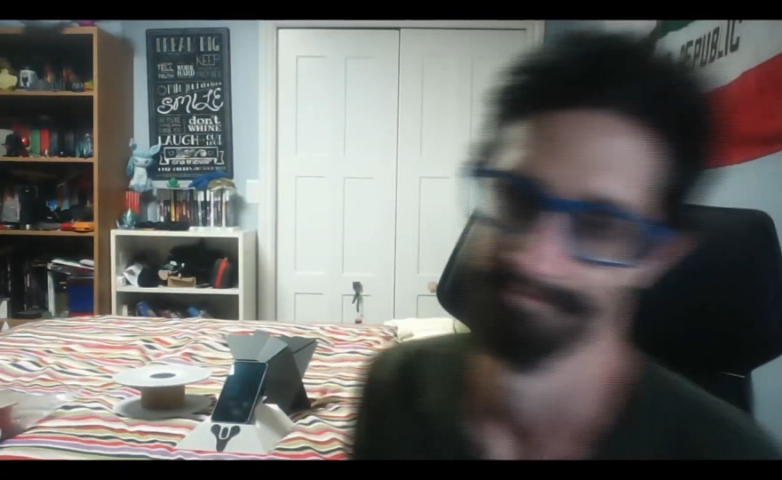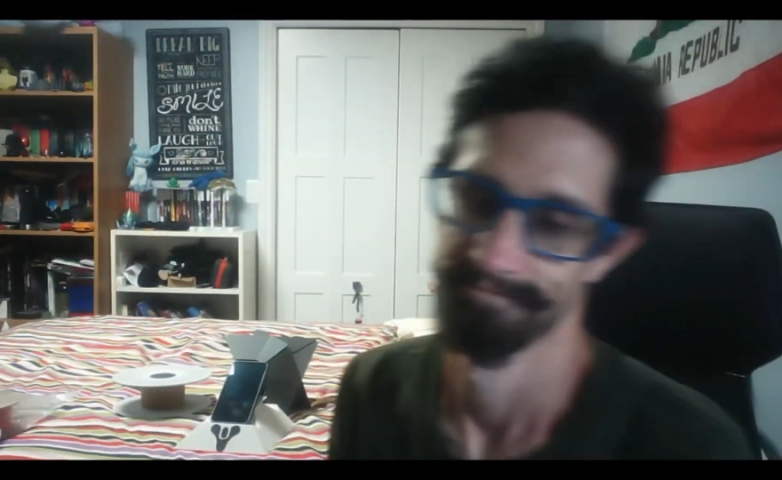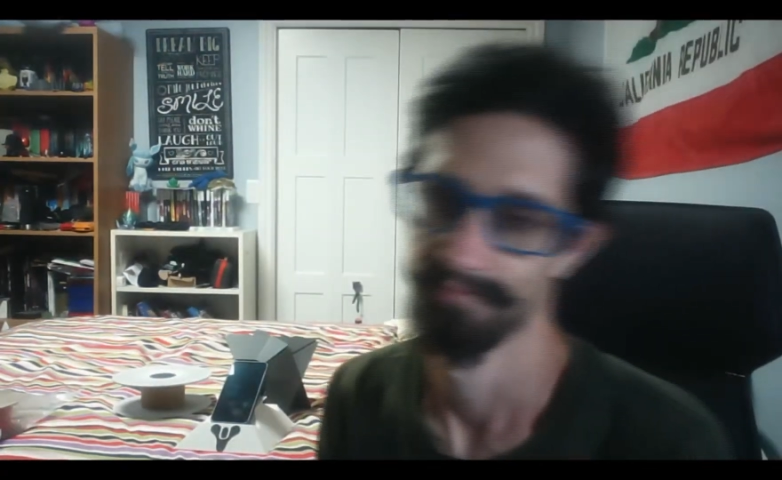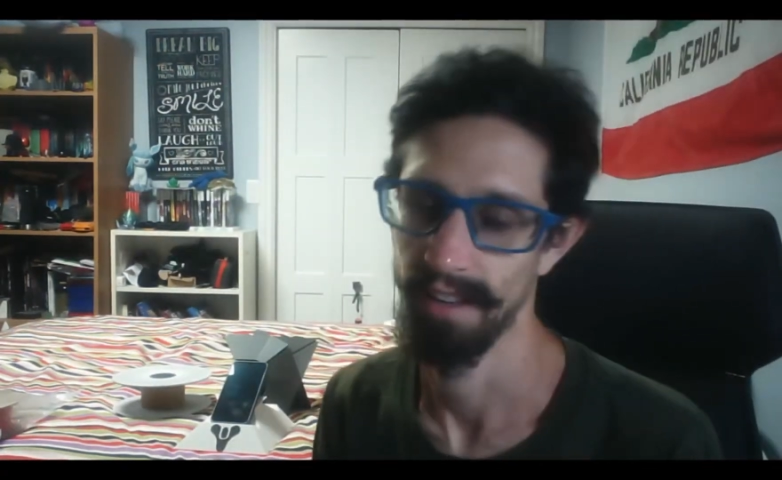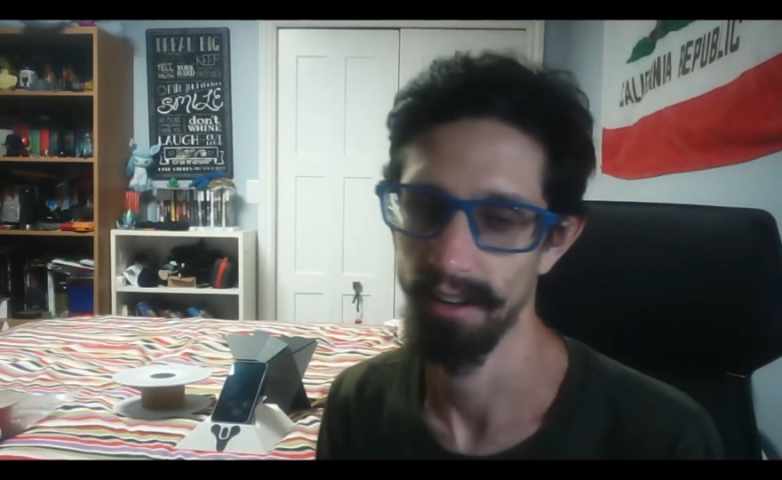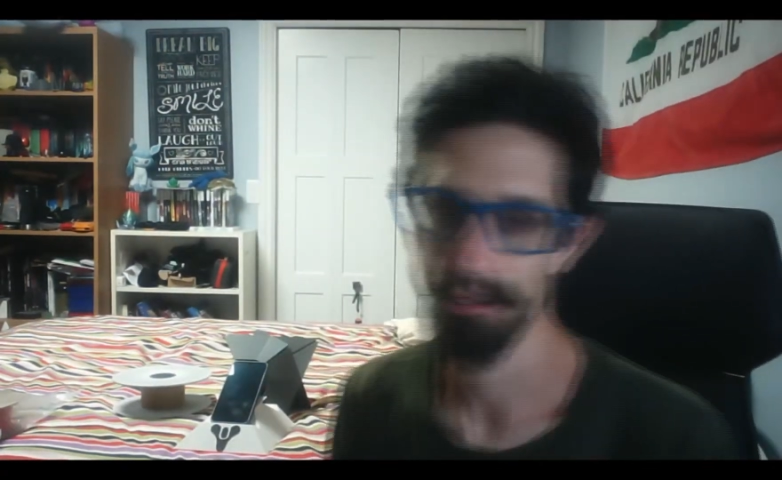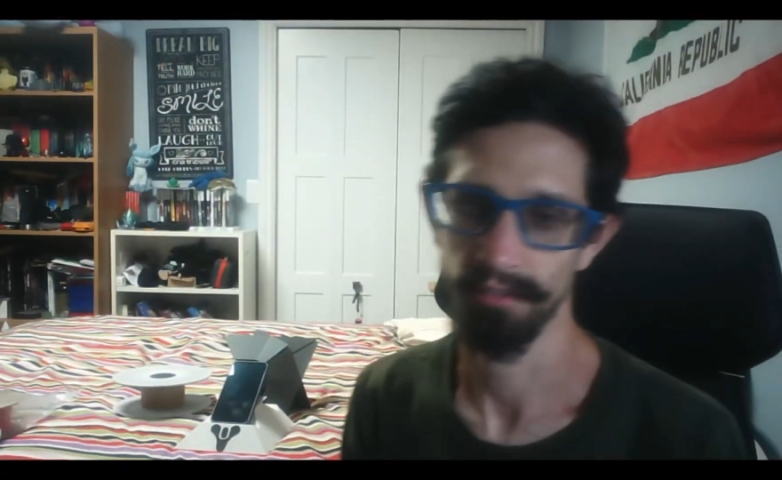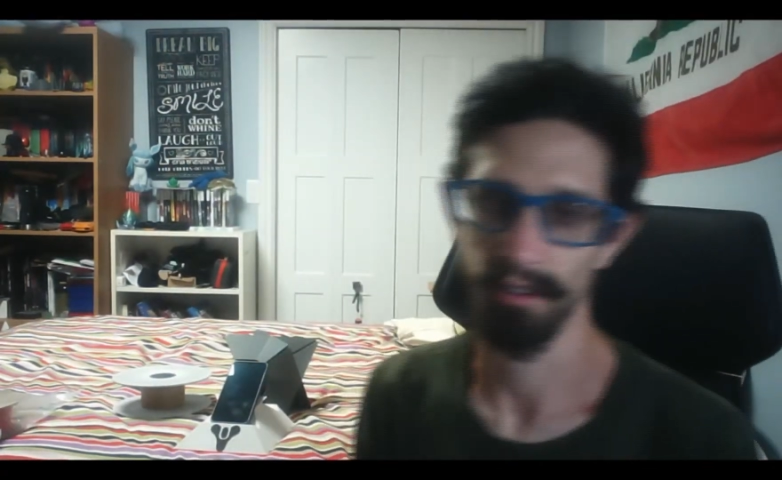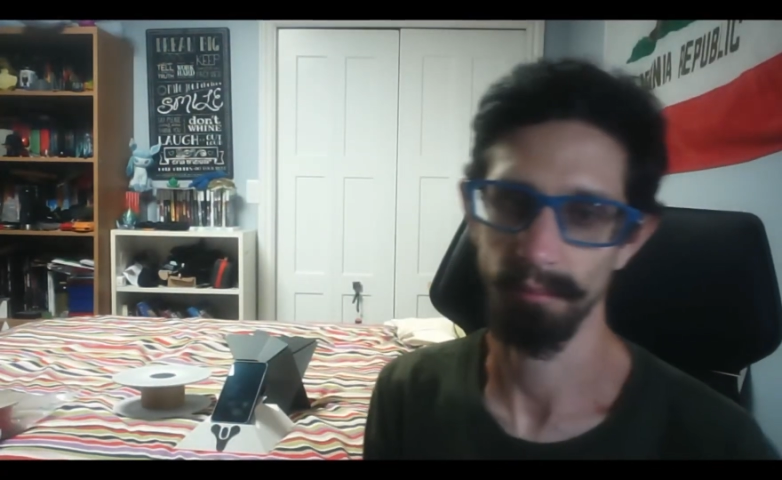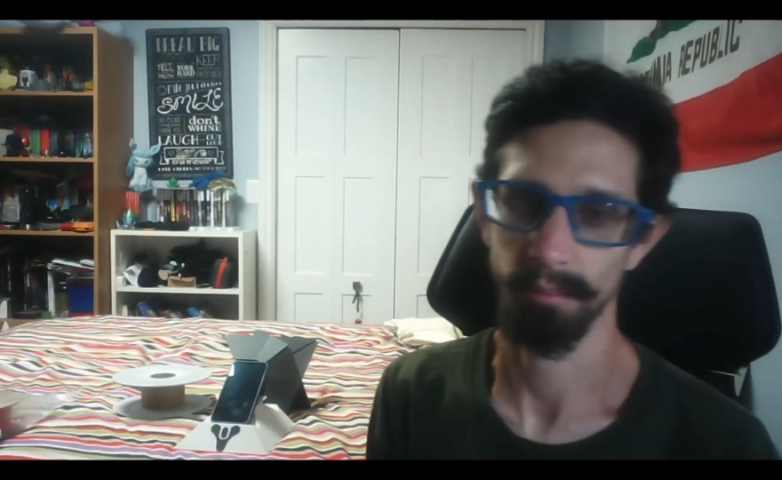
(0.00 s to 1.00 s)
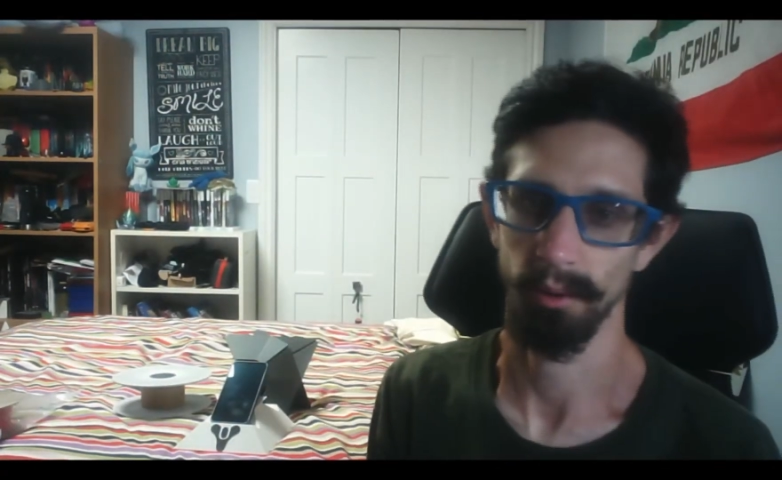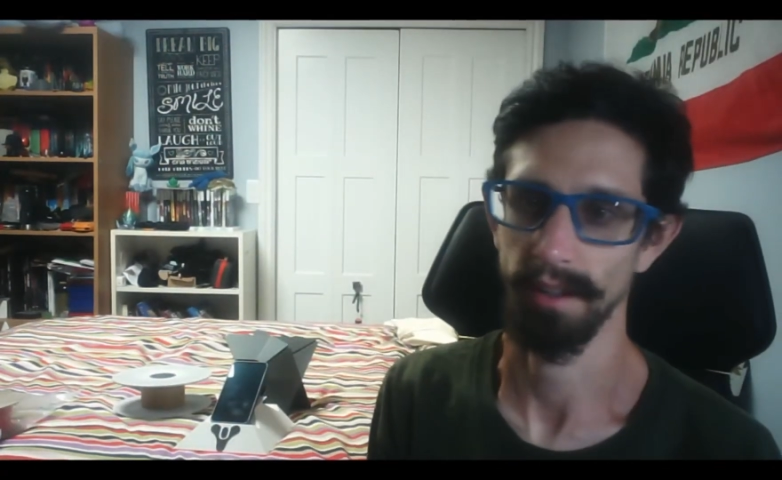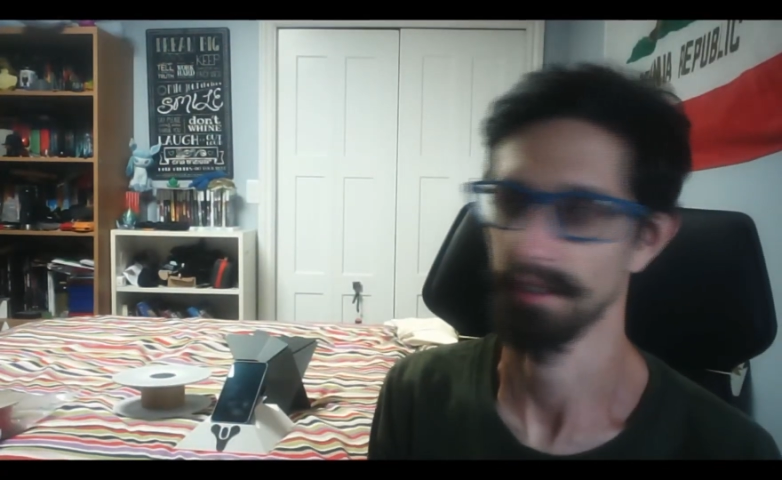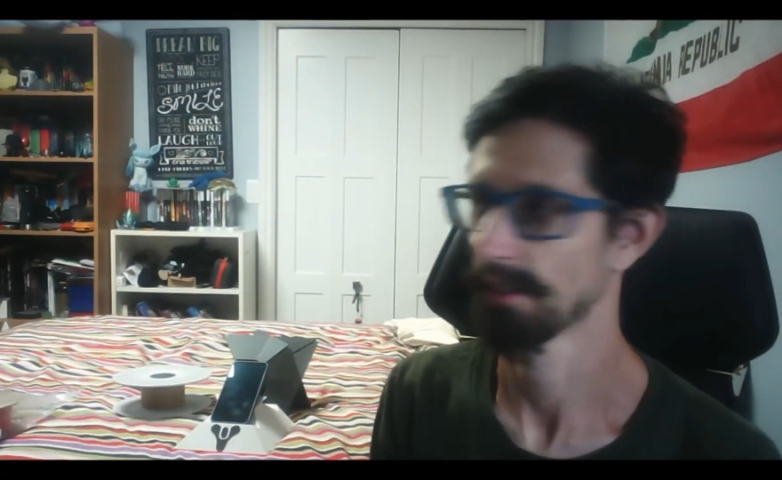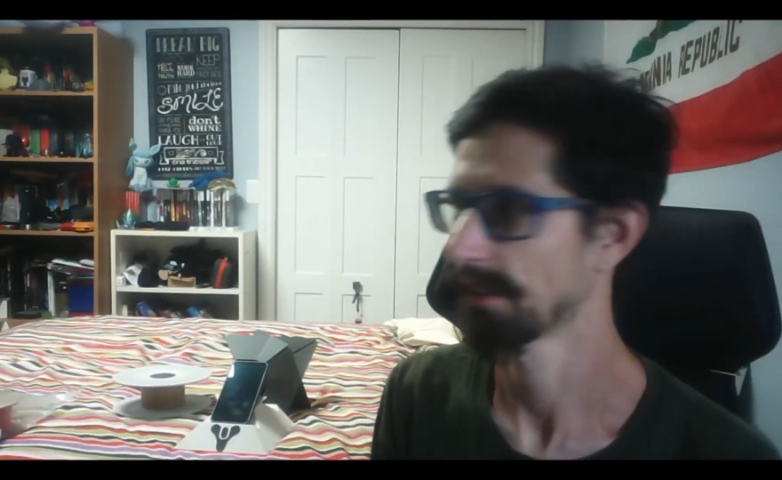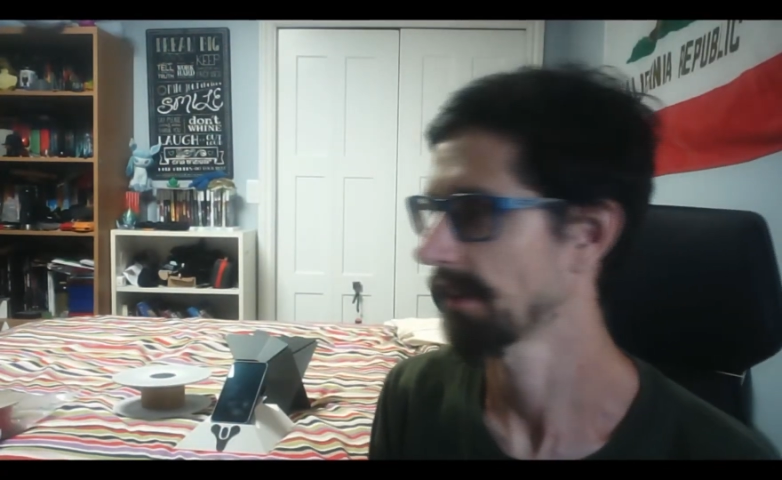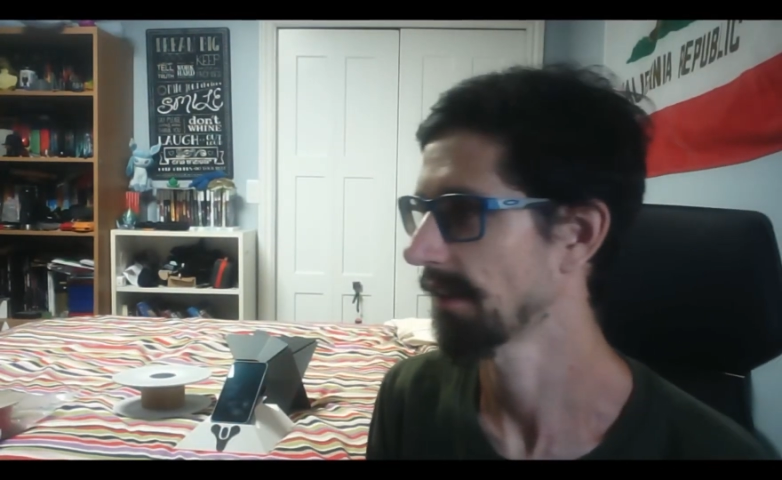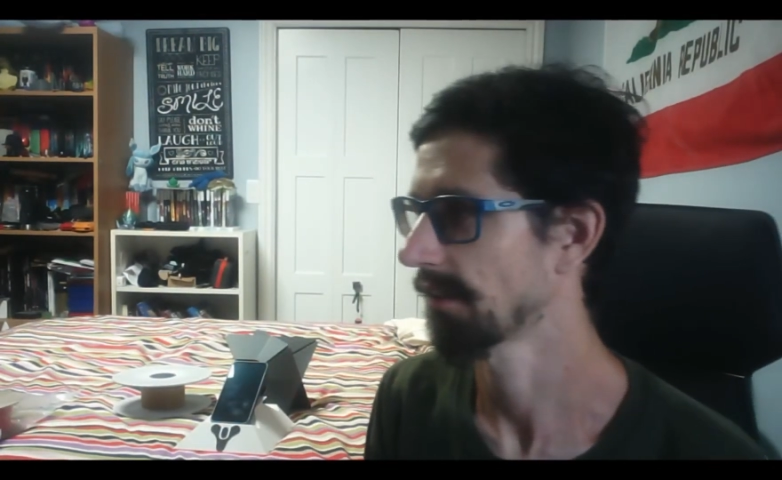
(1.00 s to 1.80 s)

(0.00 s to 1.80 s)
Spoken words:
it was a fun print. It